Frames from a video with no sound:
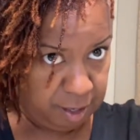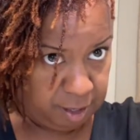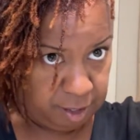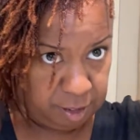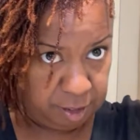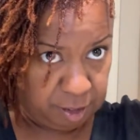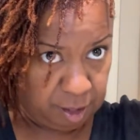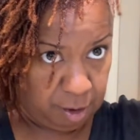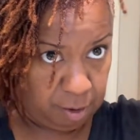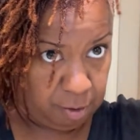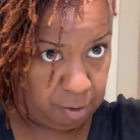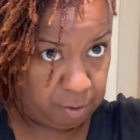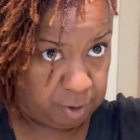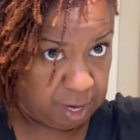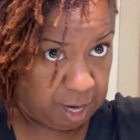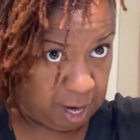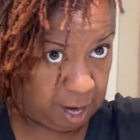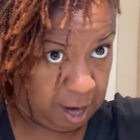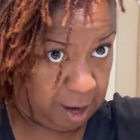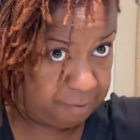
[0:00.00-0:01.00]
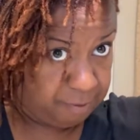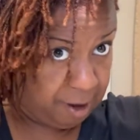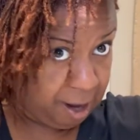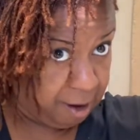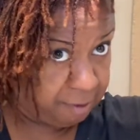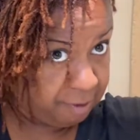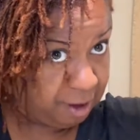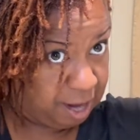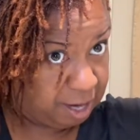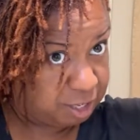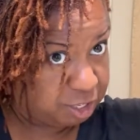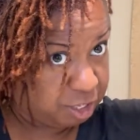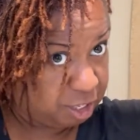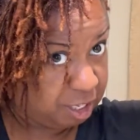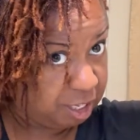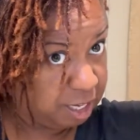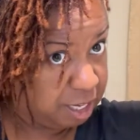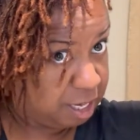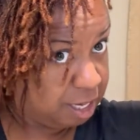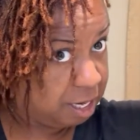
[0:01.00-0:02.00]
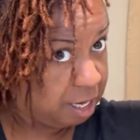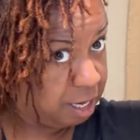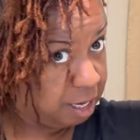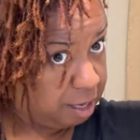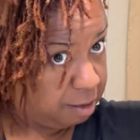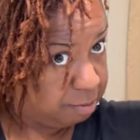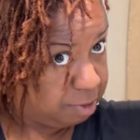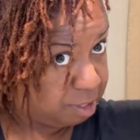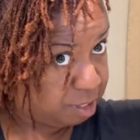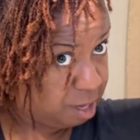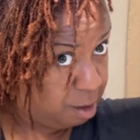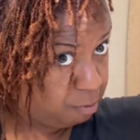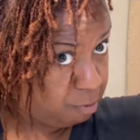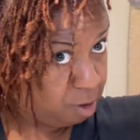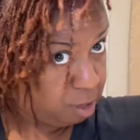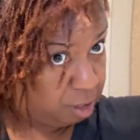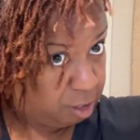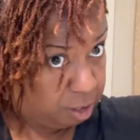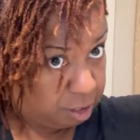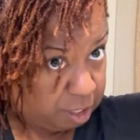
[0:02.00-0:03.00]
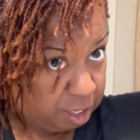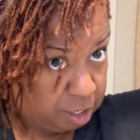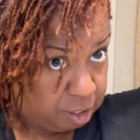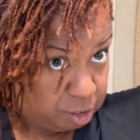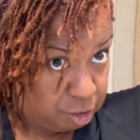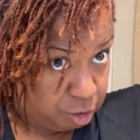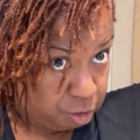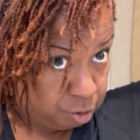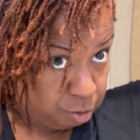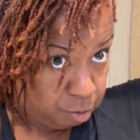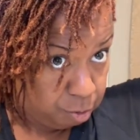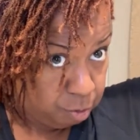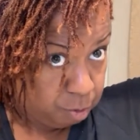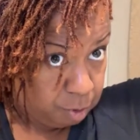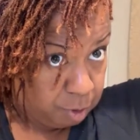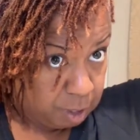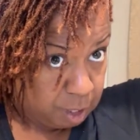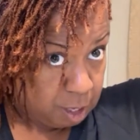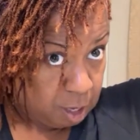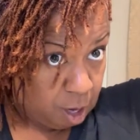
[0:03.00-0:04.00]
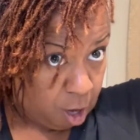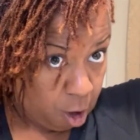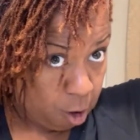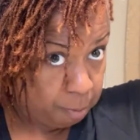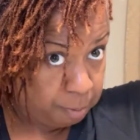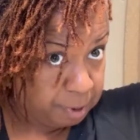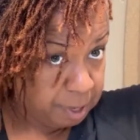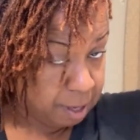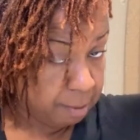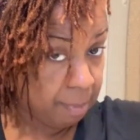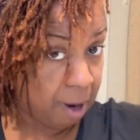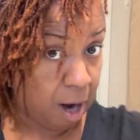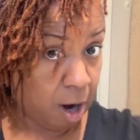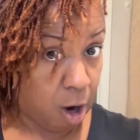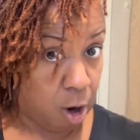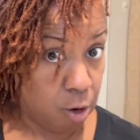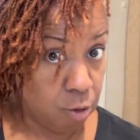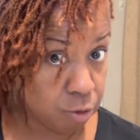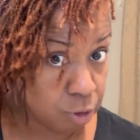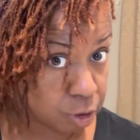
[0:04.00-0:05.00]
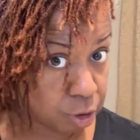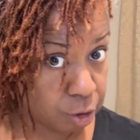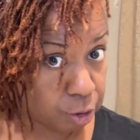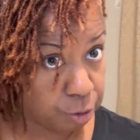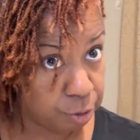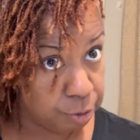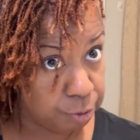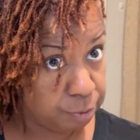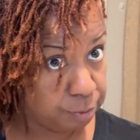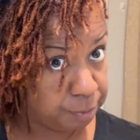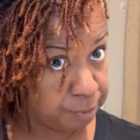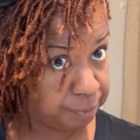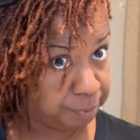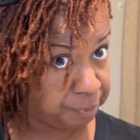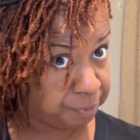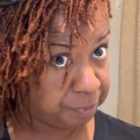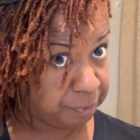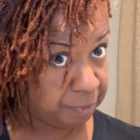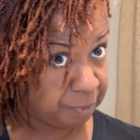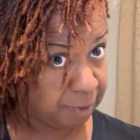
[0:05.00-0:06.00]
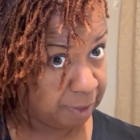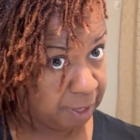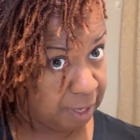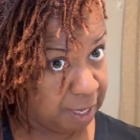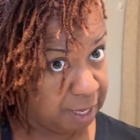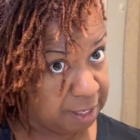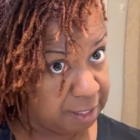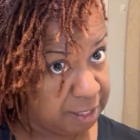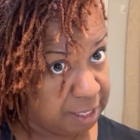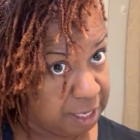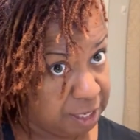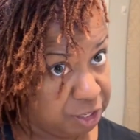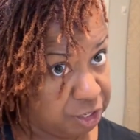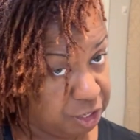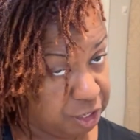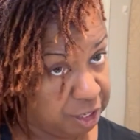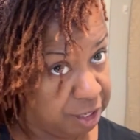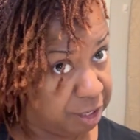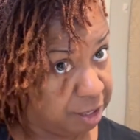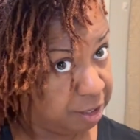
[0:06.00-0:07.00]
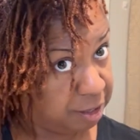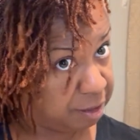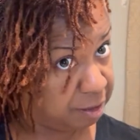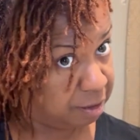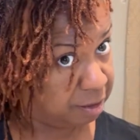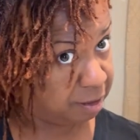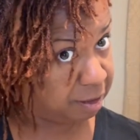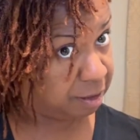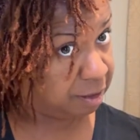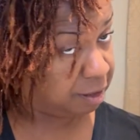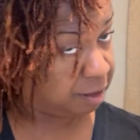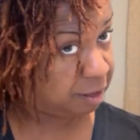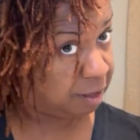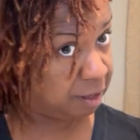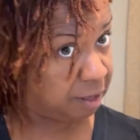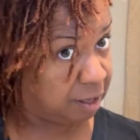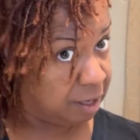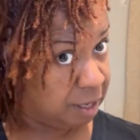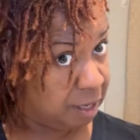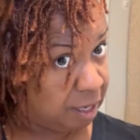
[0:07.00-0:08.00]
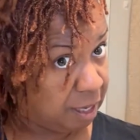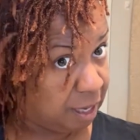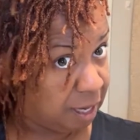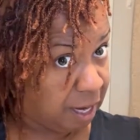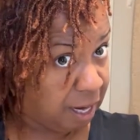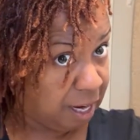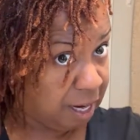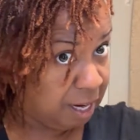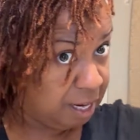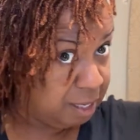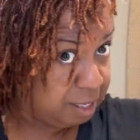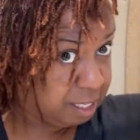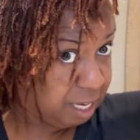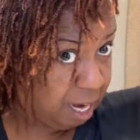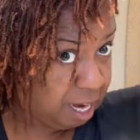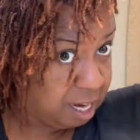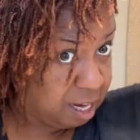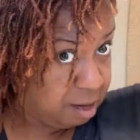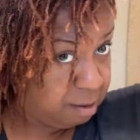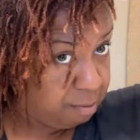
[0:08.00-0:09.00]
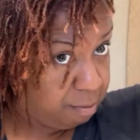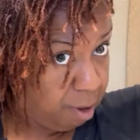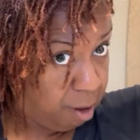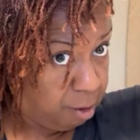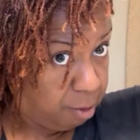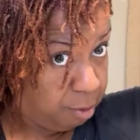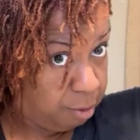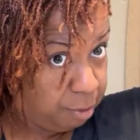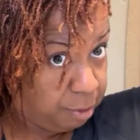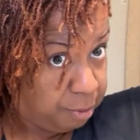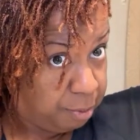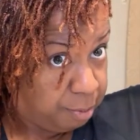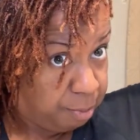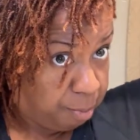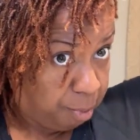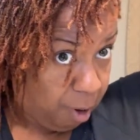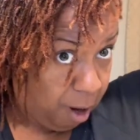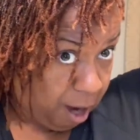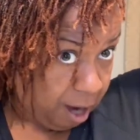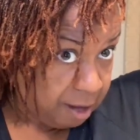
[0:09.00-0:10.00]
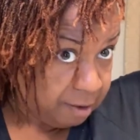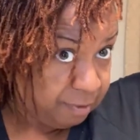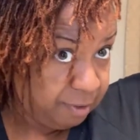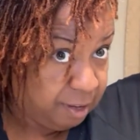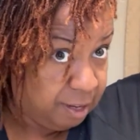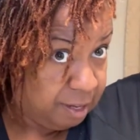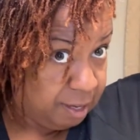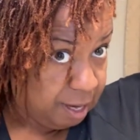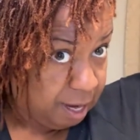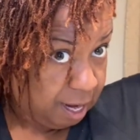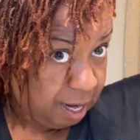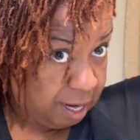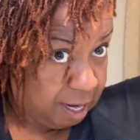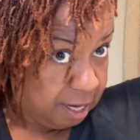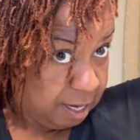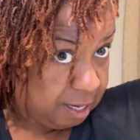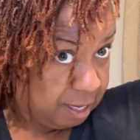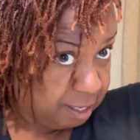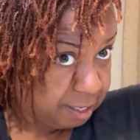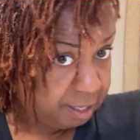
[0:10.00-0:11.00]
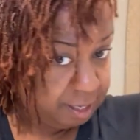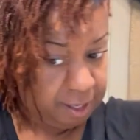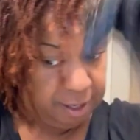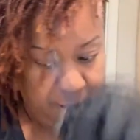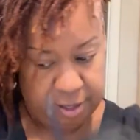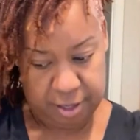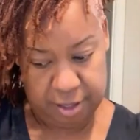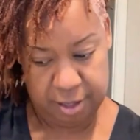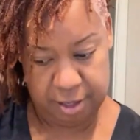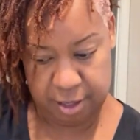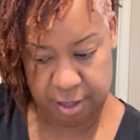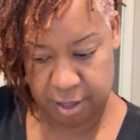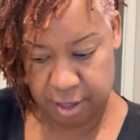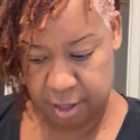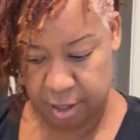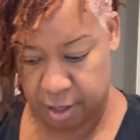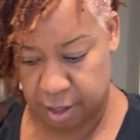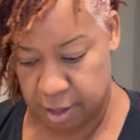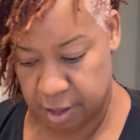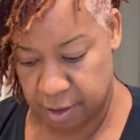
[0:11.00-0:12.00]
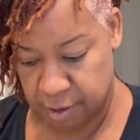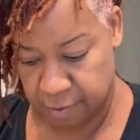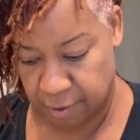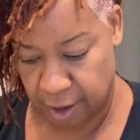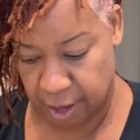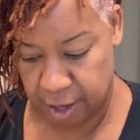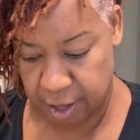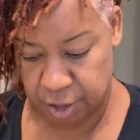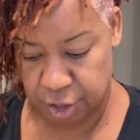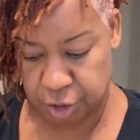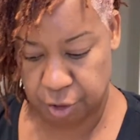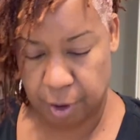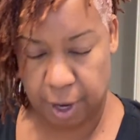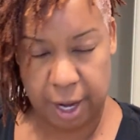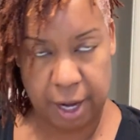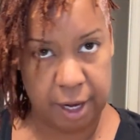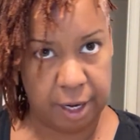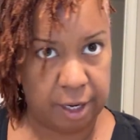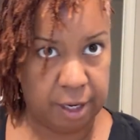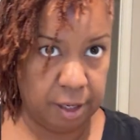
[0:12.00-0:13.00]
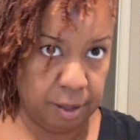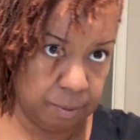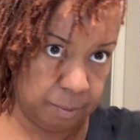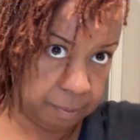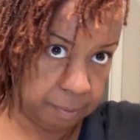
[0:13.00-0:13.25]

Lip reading: So yeah, I've actually somewhat looked into opening my own school and teaching and taking both private and financial aid.